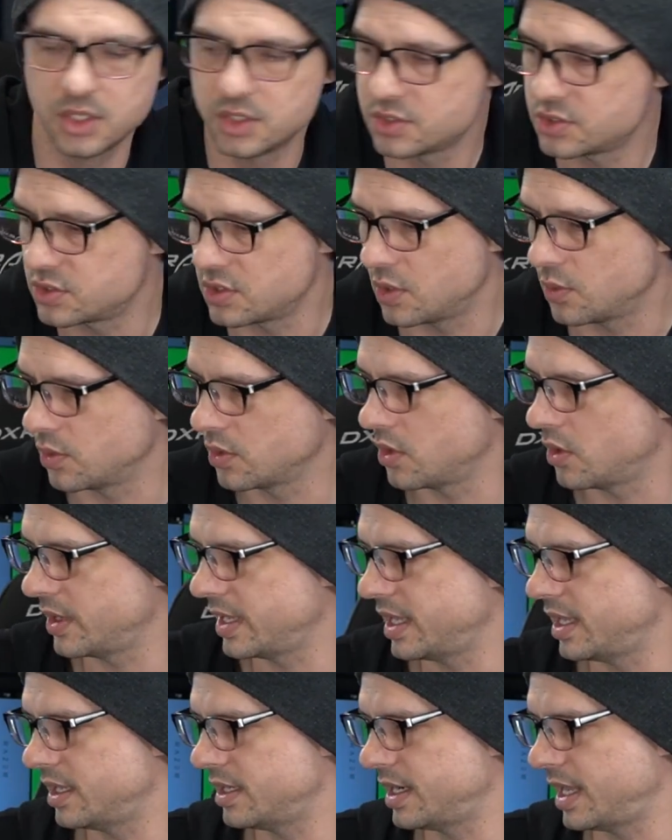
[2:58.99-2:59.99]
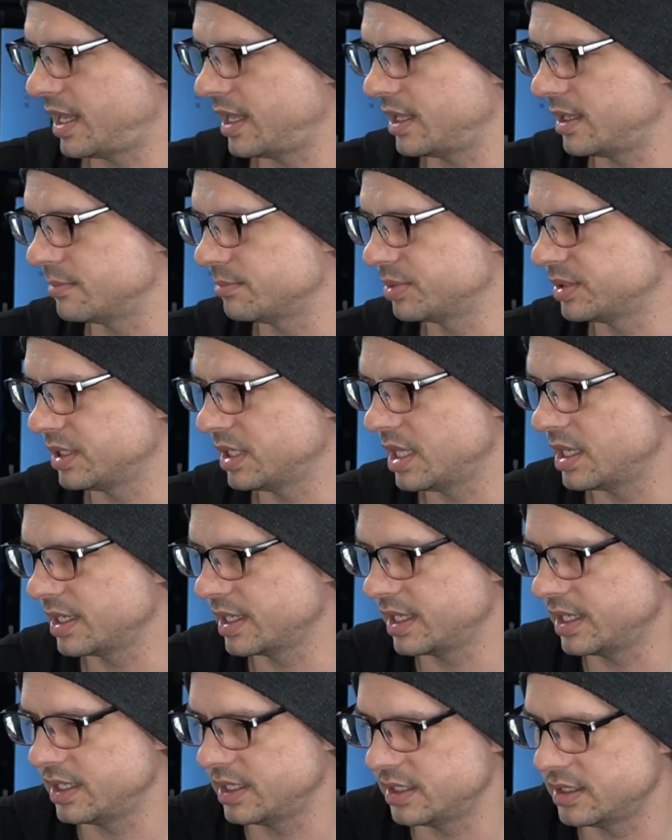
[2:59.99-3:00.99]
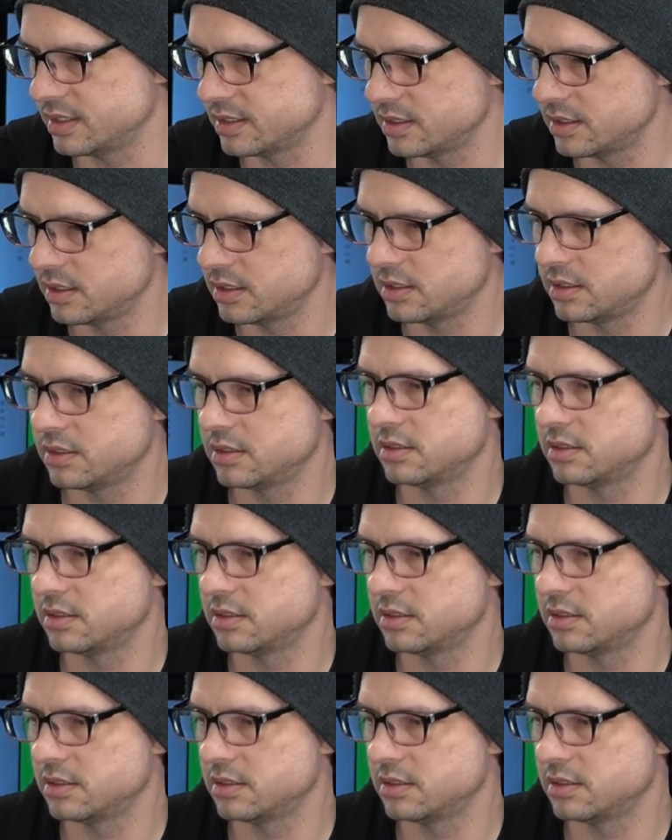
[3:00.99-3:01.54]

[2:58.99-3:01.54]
So we'll go ahead and plug in